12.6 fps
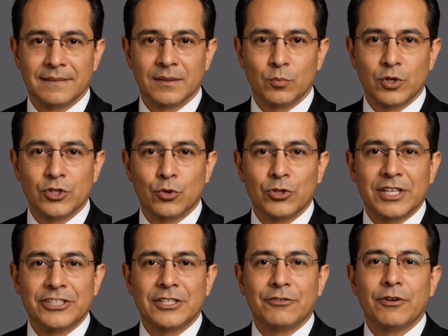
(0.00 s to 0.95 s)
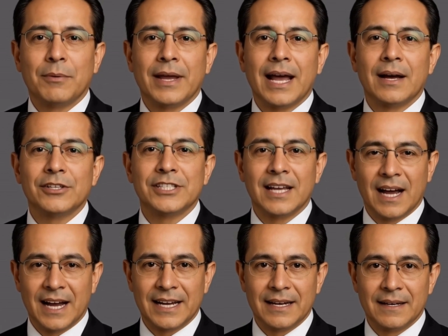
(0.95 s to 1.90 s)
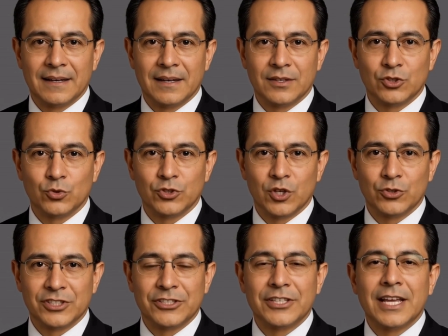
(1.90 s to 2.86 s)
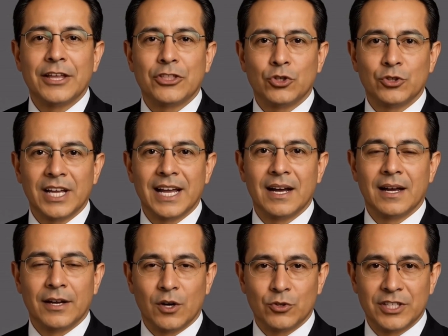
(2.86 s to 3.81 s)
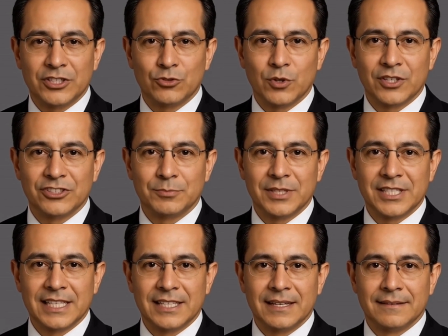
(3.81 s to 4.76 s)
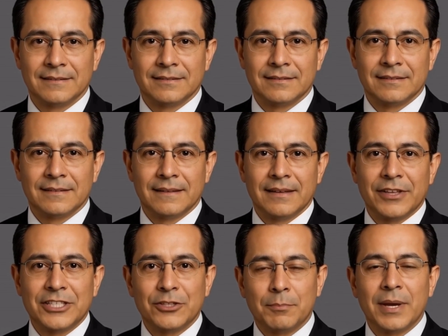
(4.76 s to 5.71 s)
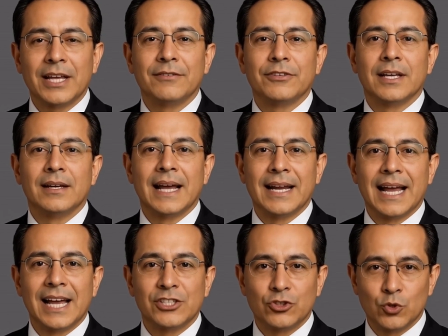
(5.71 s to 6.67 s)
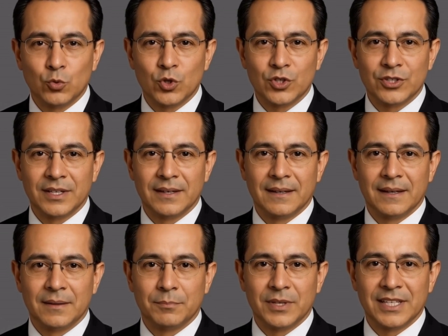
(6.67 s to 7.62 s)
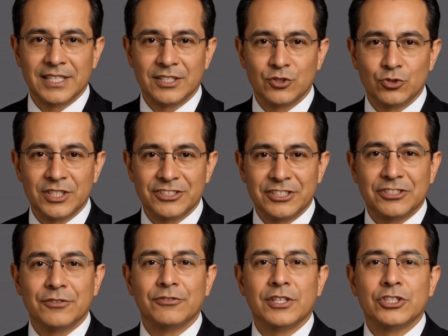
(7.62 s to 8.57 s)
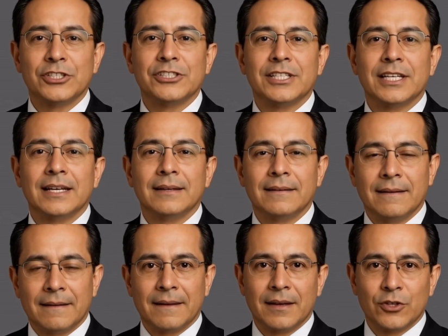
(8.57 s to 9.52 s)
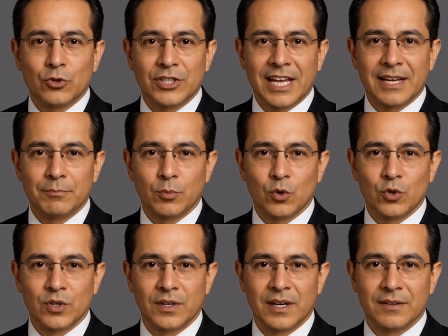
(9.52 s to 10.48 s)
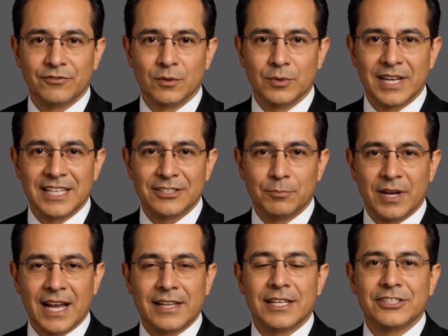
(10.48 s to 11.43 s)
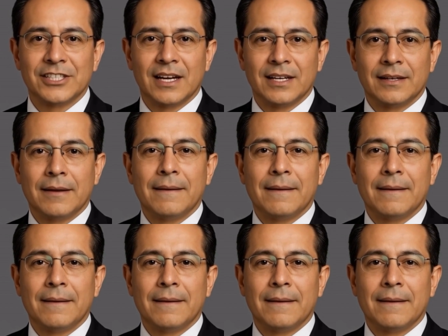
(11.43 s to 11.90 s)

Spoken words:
When you listen from the outside, you notice things you cannot notice while speaking. This may feel like extra work, but it increases efficiency. You gain more from less practice time.